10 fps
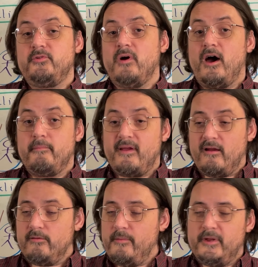to
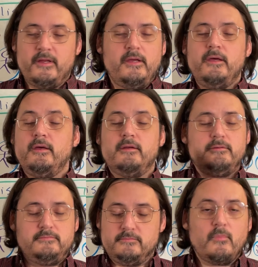unmarried women.
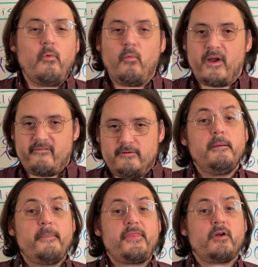Whatever.
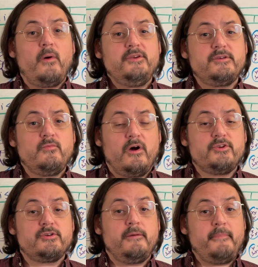But the question was,
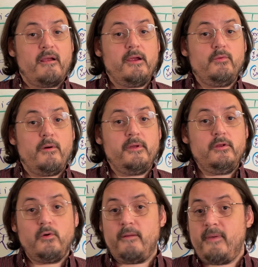should a married woman
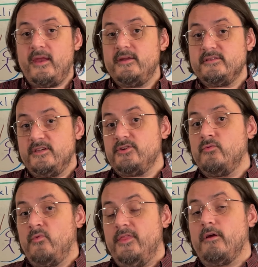who had made a
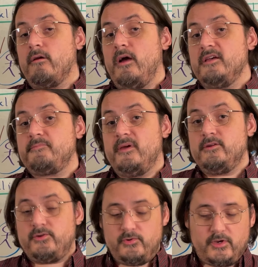decision with her
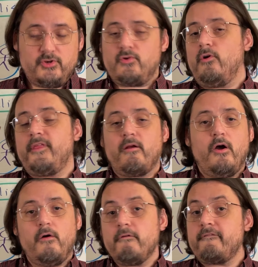husband to control their
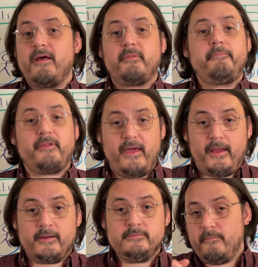own family
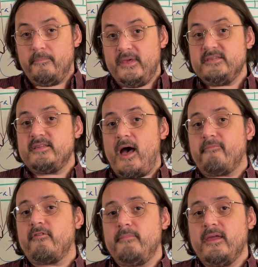planning be
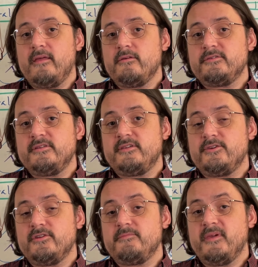stopped from making those
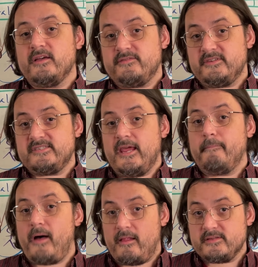decisions because of a
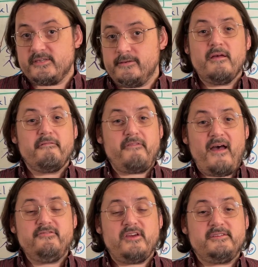state policy?
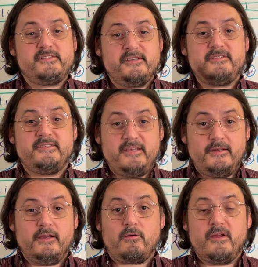5 justices
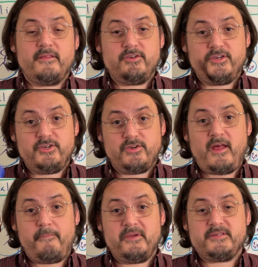did agree that she should
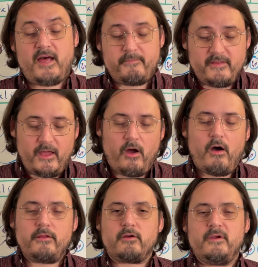not be stopped, and they
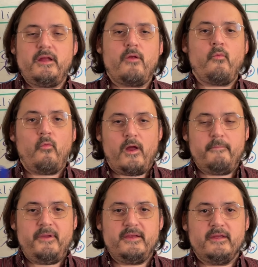all agreed on one
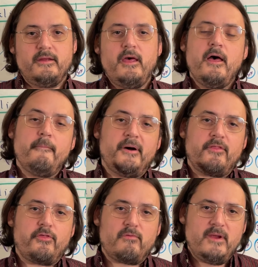opinion.
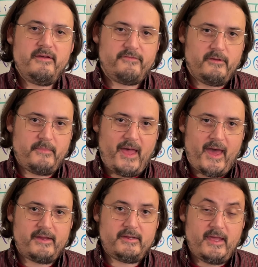But 3 of them
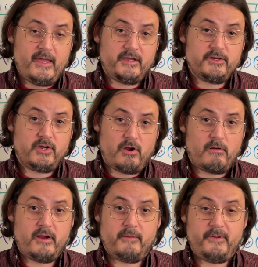added a
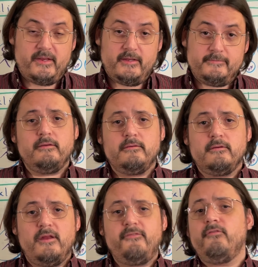concurring opinion.
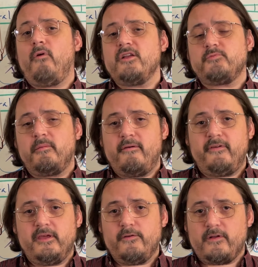If you've watched one of my
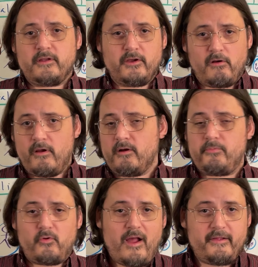videos on concurring or
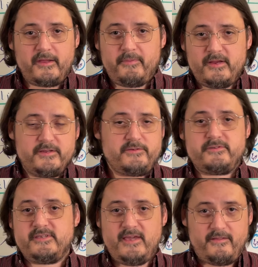plurality opinions, you'll
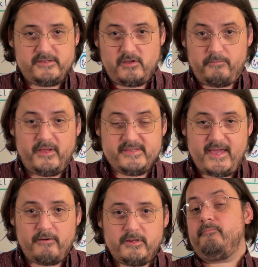see how this all plays
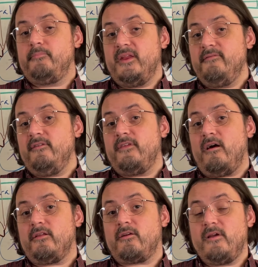out. But even if they
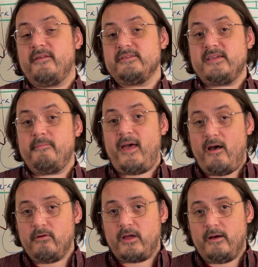all agree on the same
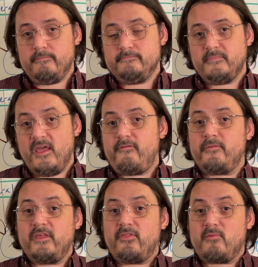outcome, if
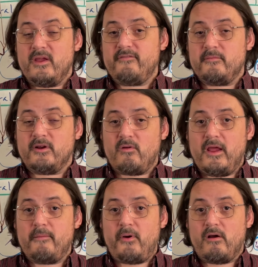only 3 of them agree
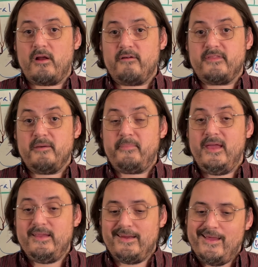on part of the
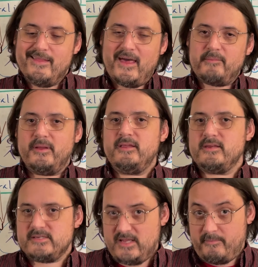opinion, that opinion
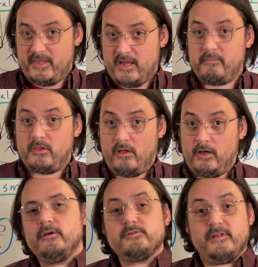does not become
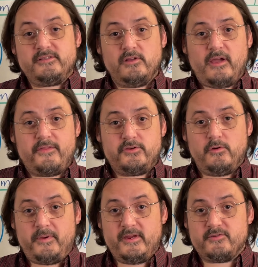law. So let's look at the 2
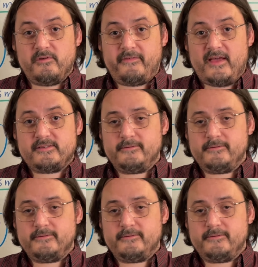opinions real fast.